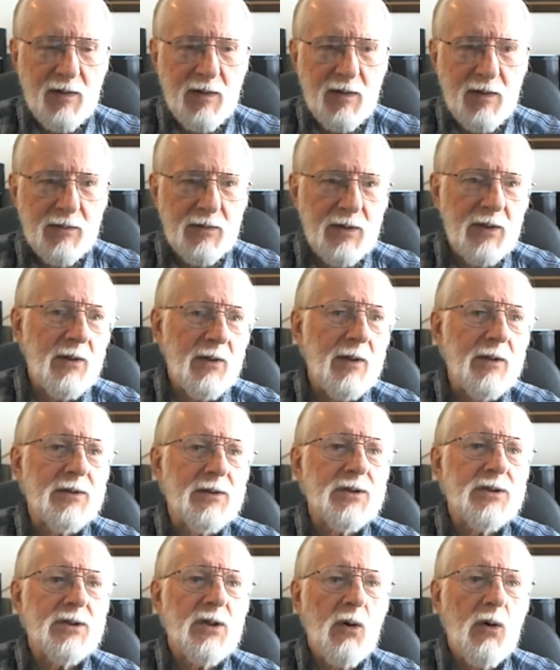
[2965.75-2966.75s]
There is
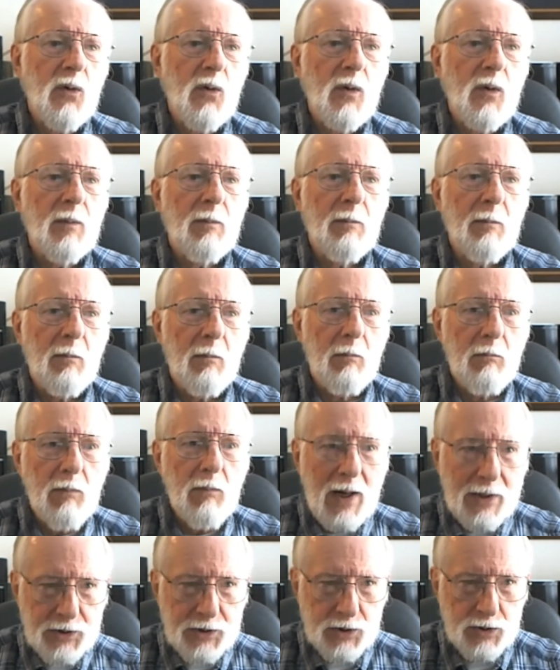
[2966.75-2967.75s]
so
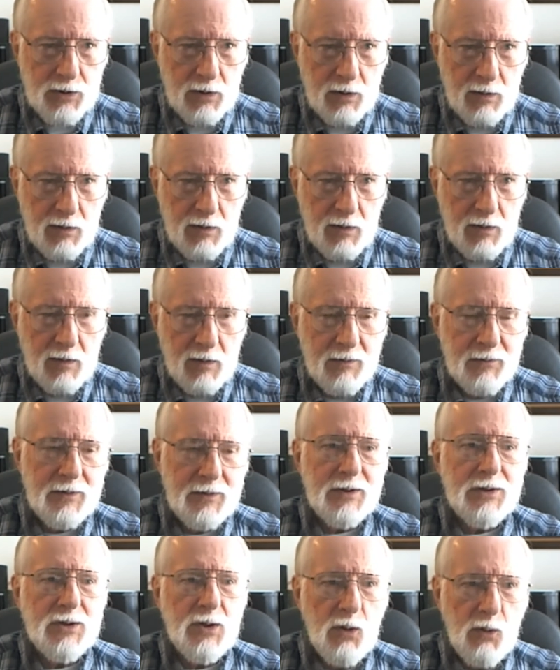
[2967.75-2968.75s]
much. This
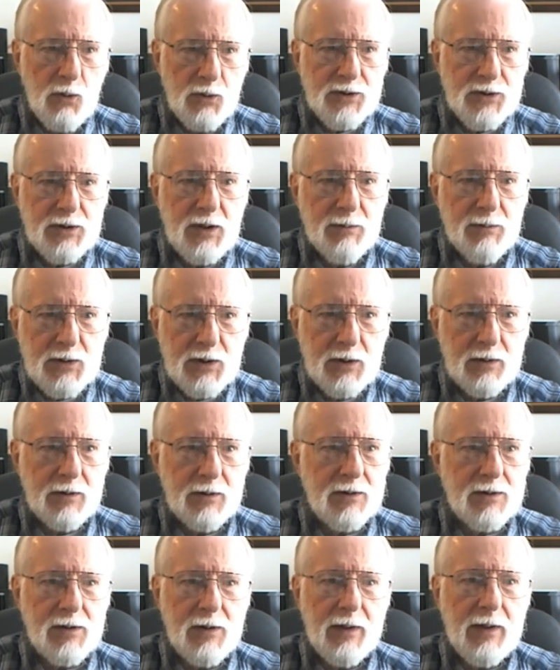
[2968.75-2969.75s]
whole subject is like